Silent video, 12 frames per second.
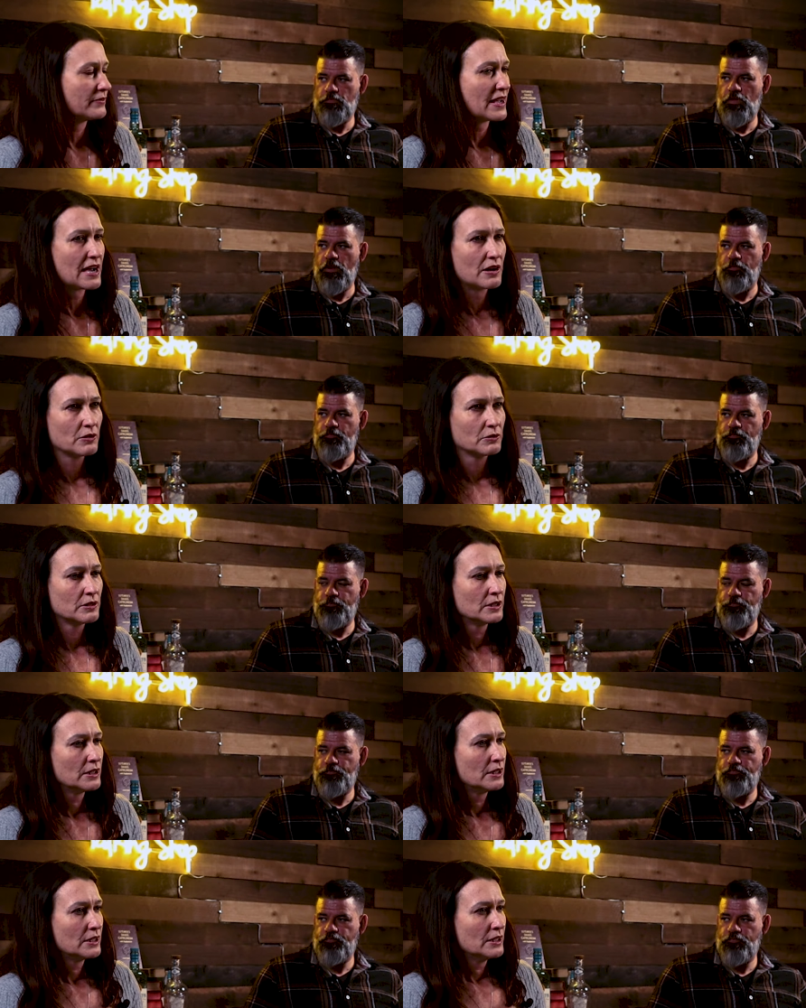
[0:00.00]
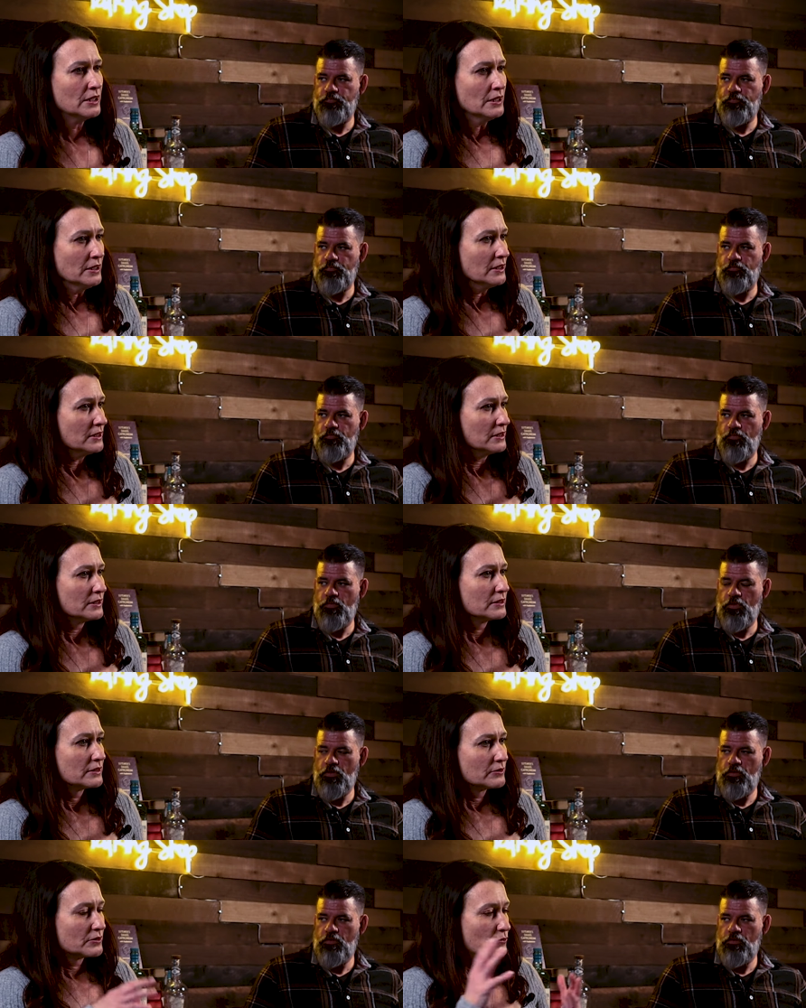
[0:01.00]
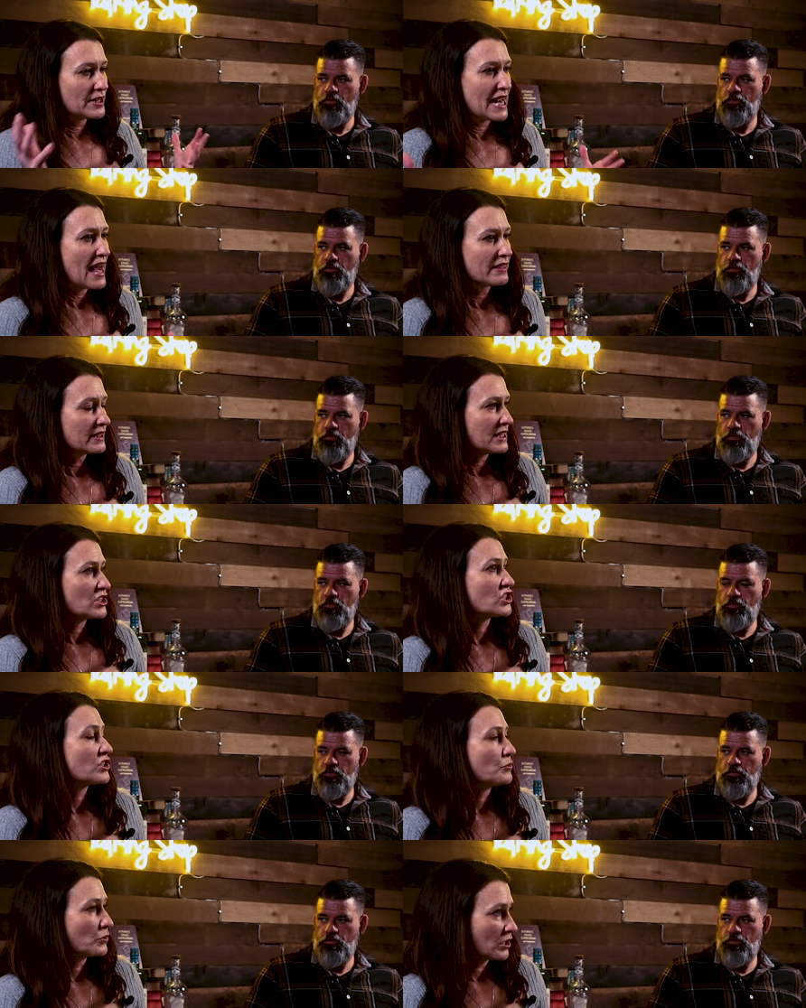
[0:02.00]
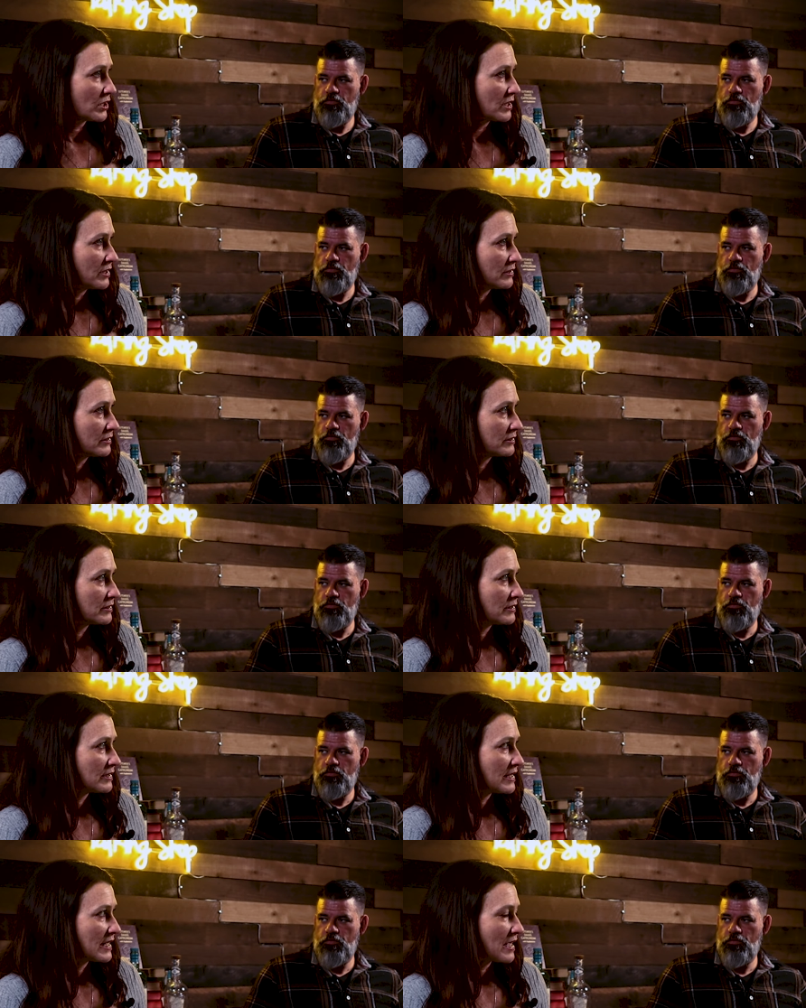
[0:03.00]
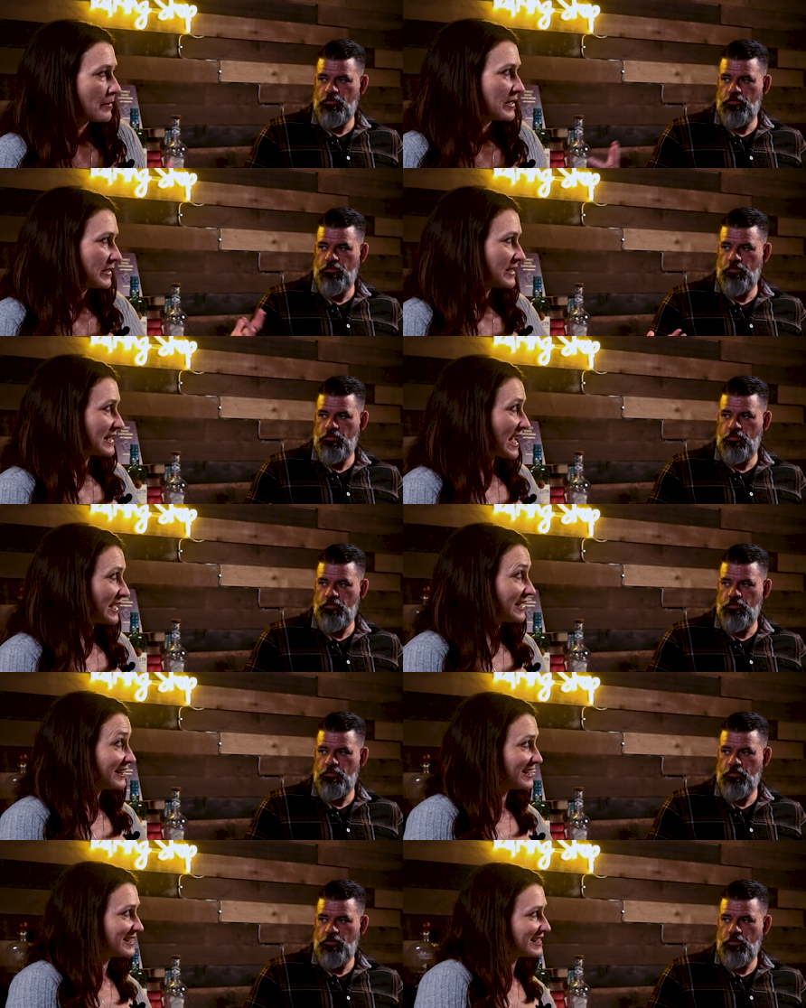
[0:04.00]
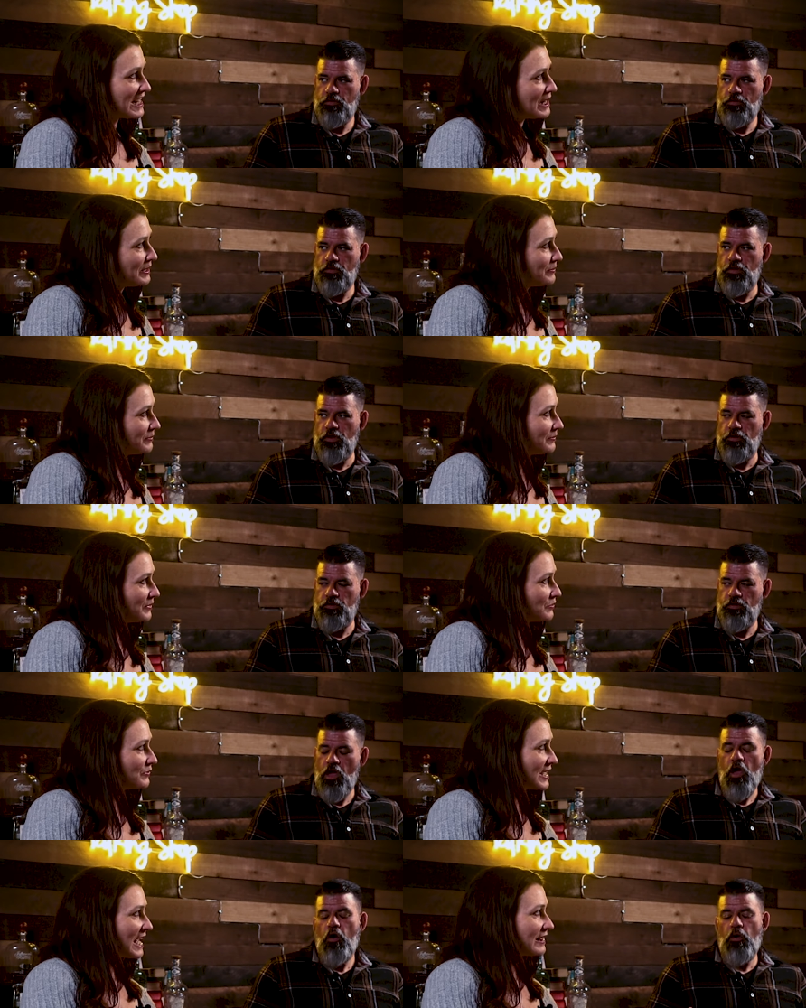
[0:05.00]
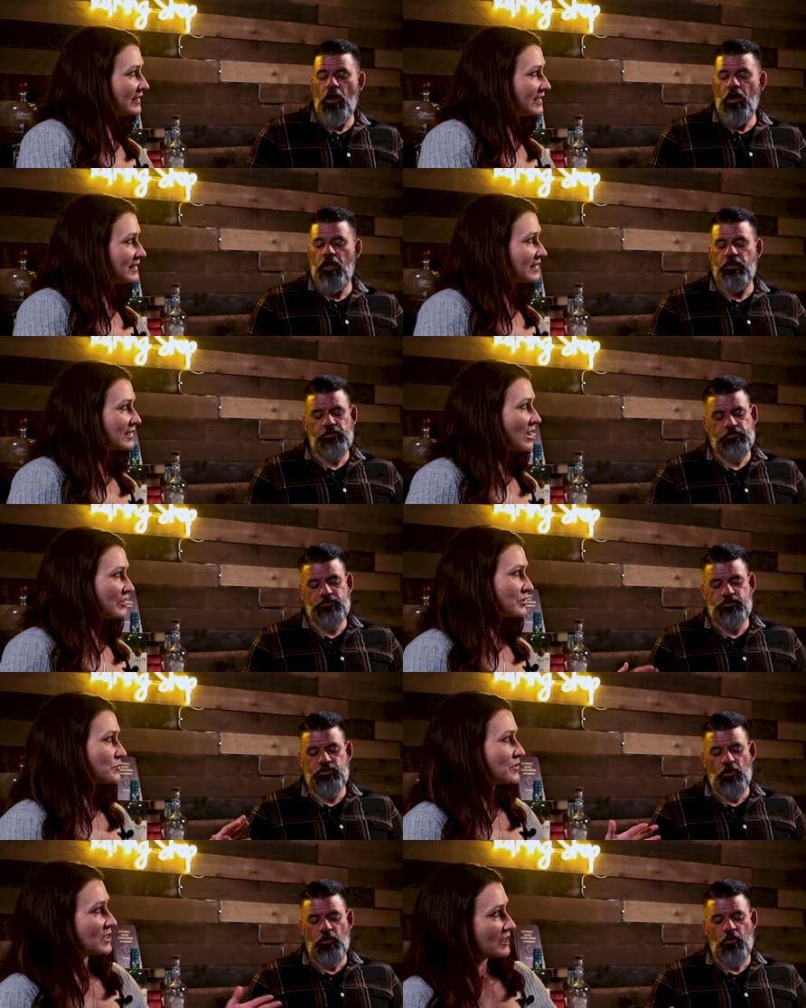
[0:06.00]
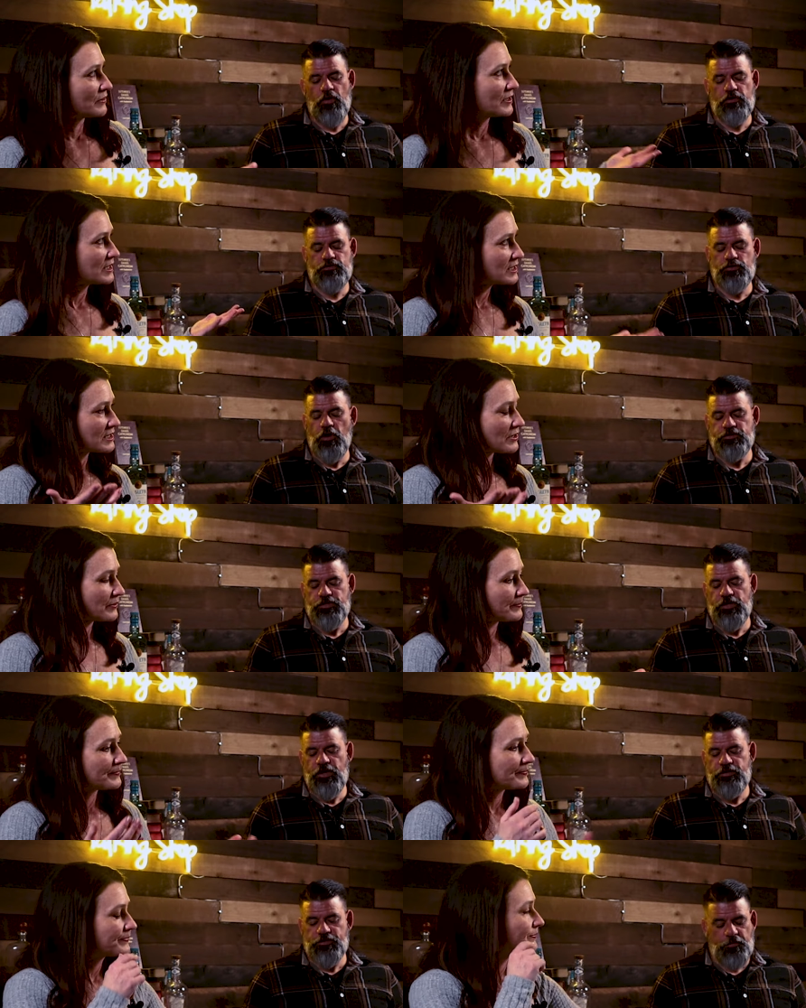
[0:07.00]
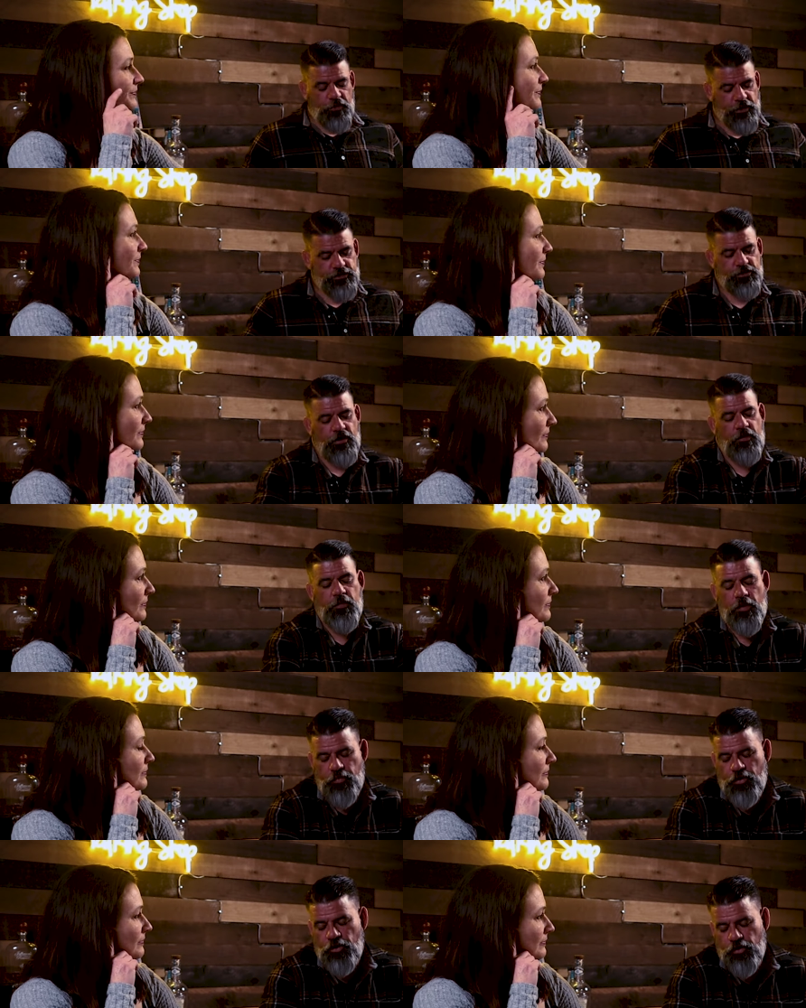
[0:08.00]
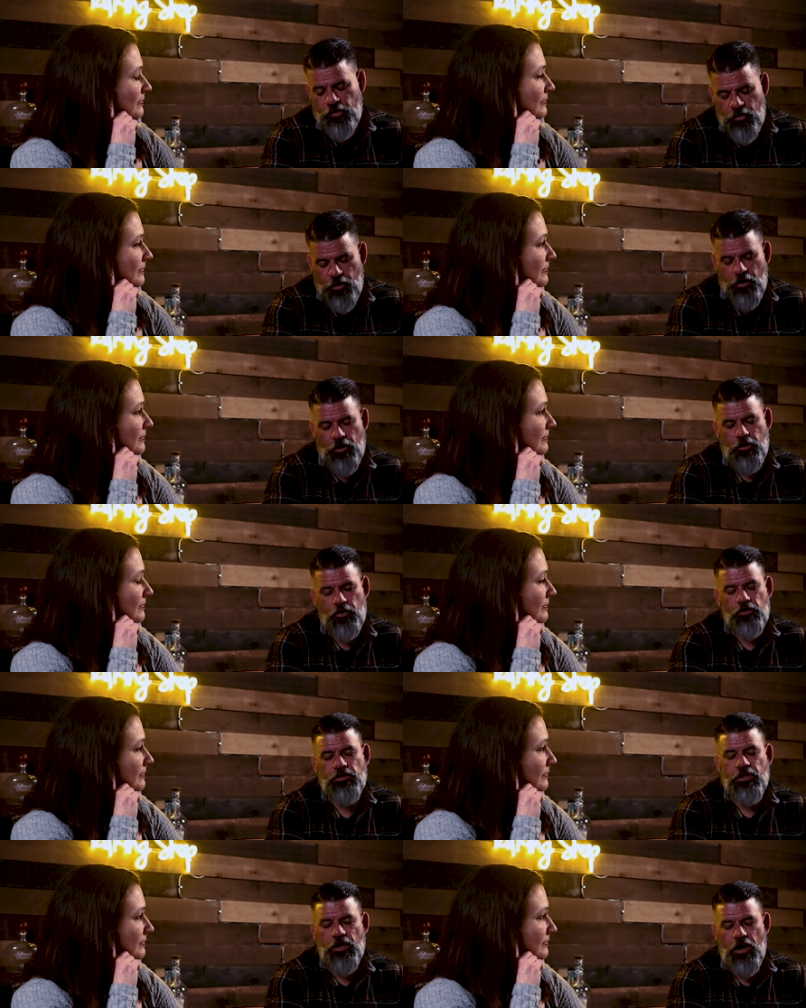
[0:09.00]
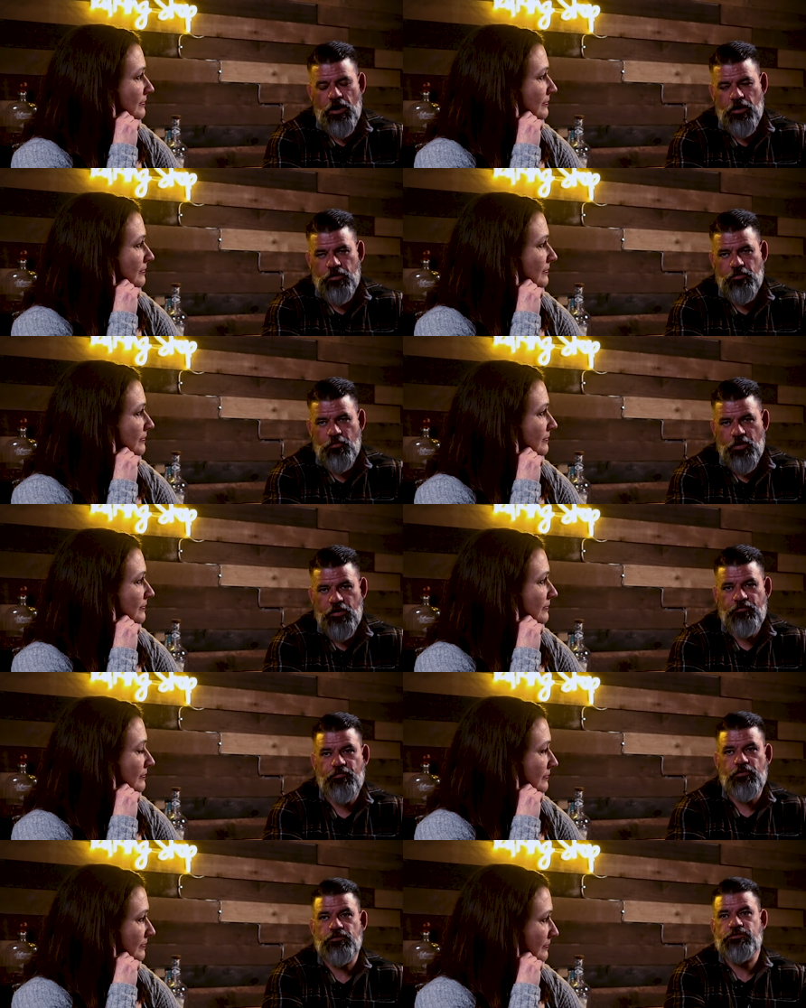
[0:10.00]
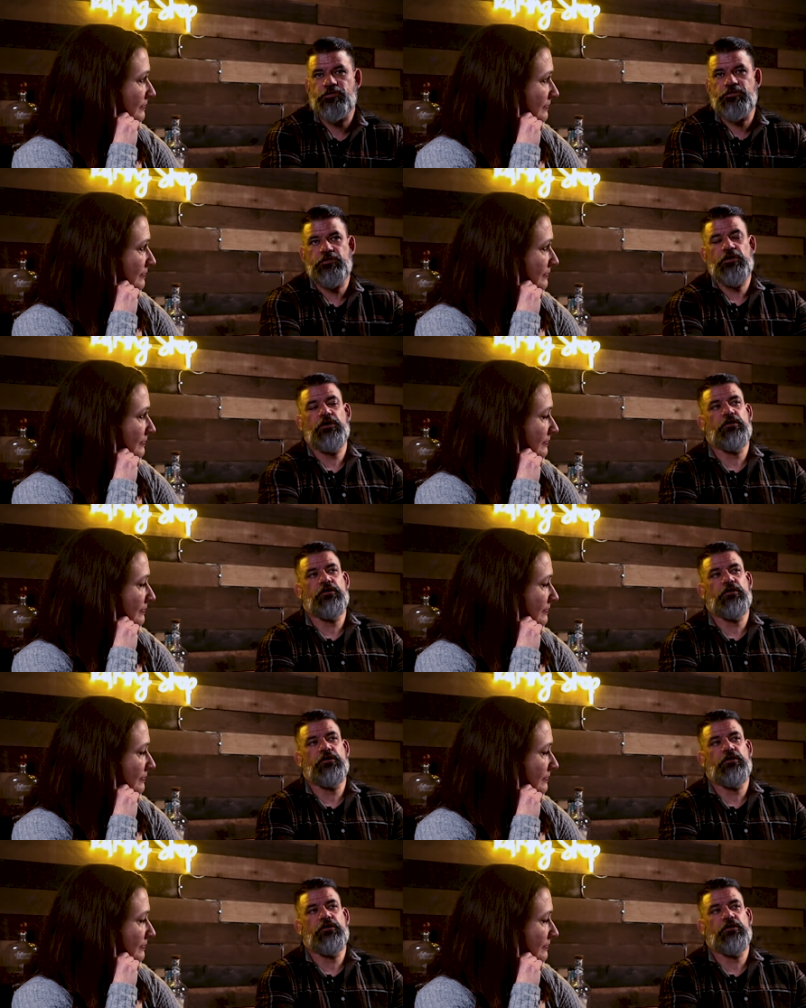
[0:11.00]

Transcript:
Speaker 1: of how reality should work. I mean, is that the same
Speaker 2: reality that the authors are dealing with? So as a preacher, I remember early on when I first